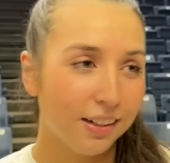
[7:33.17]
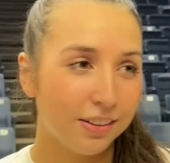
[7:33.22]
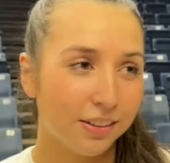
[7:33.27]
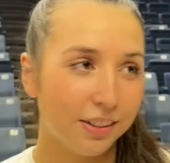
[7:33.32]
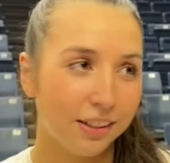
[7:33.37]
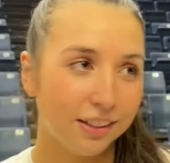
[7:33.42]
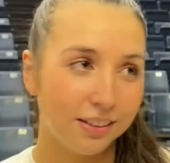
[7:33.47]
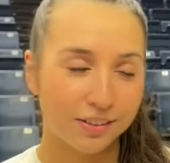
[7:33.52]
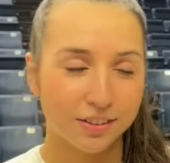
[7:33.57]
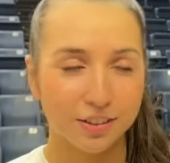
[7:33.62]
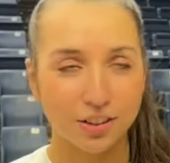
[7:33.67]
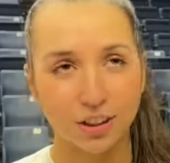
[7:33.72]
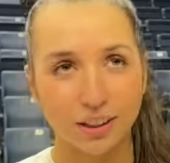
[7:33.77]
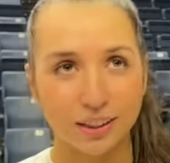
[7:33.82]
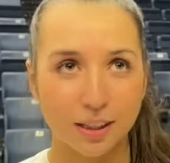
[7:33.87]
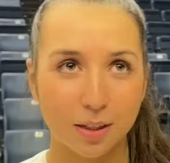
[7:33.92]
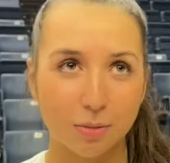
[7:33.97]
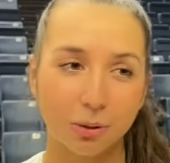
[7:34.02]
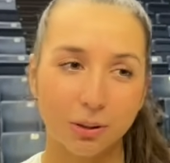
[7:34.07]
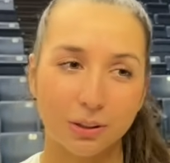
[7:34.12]
the Shirley
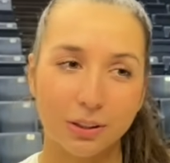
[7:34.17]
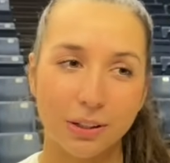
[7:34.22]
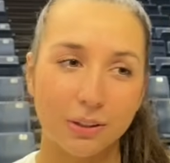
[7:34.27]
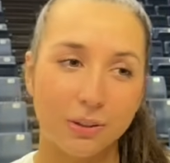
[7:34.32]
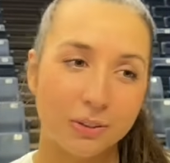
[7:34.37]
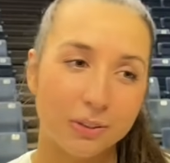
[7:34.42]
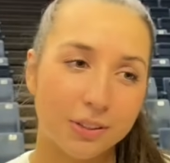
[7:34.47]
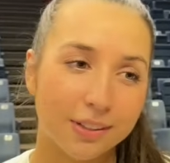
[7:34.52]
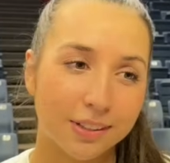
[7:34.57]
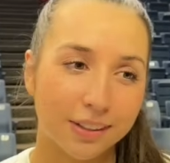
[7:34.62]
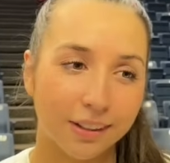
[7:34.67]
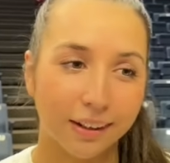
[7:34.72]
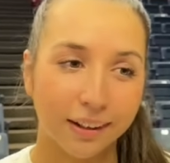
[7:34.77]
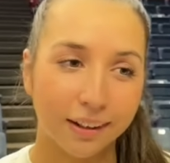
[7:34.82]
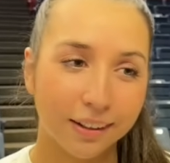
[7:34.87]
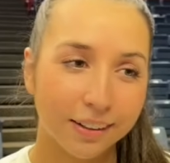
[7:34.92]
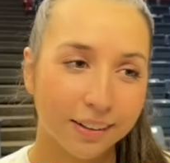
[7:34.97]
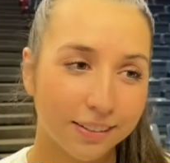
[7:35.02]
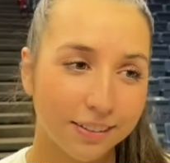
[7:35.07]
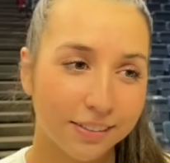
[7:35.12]
Temple toasts
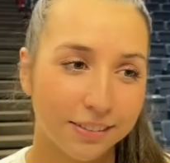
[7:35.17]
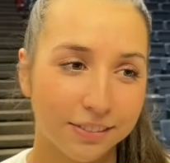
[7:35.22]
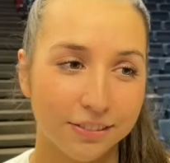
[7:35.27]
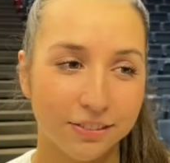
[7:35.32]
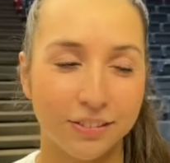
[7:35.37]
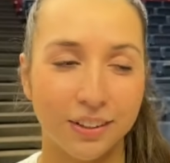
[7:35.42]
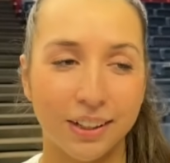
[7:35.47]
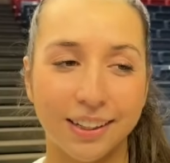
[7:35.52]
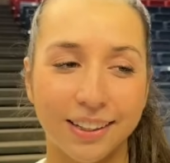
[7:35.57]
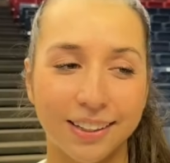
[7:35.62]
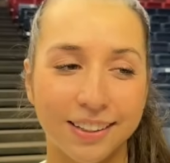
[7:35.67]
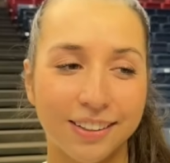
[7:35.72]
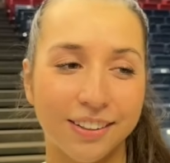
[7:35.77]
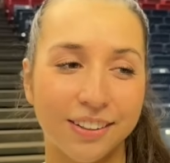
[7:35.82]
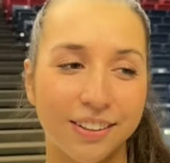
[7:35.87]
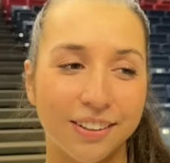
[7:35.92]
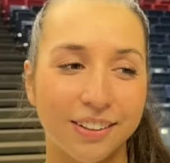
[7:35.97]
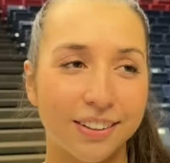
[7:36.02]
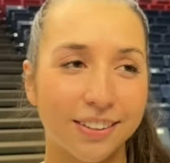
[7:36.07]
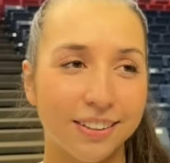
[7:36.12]
are like,
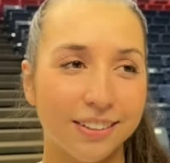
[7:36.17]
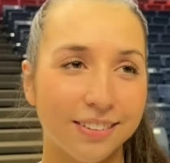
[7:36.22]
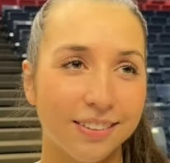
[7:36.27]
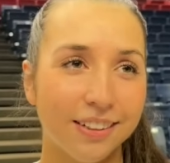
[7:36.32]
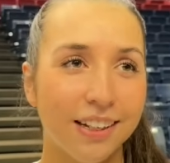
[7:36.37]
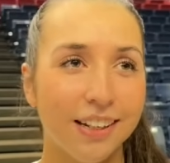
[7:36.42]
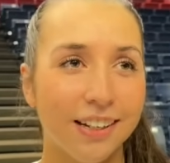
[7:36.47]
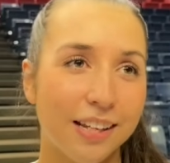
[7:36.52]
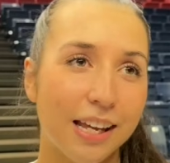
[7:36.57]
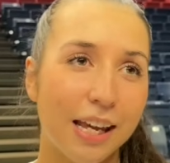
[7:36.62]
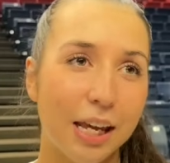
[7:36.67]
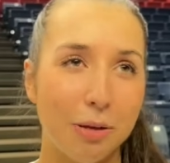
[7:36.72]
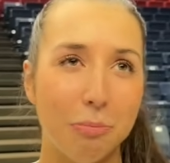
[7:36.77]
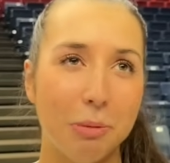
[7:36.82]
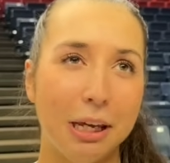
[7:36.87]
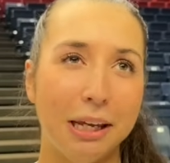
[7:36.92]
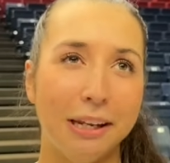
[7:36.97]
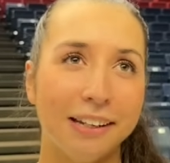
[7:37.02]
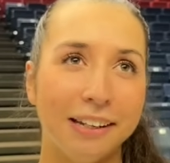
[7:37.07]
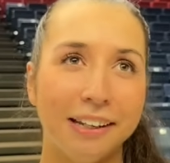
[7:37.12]
are
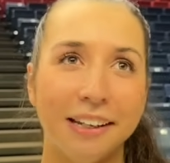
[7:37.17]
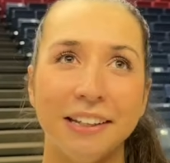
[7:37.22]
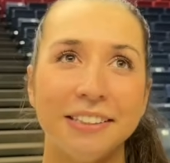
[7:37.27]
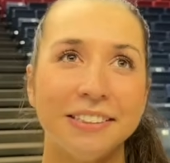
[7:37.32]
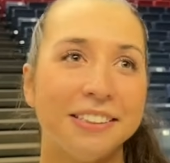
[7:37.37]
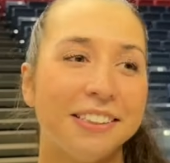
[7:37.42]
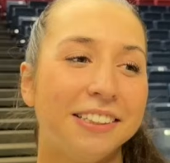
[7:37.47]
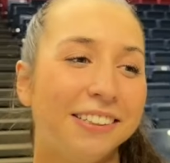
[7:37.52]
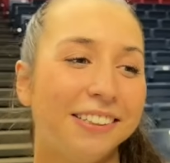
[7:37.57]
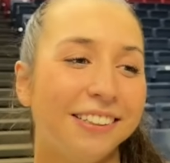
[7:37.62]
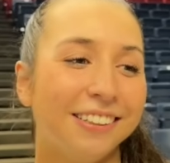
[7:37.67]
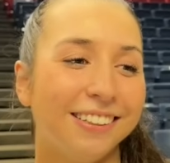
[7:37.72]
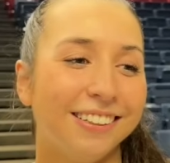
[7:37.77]
handmade, I guess.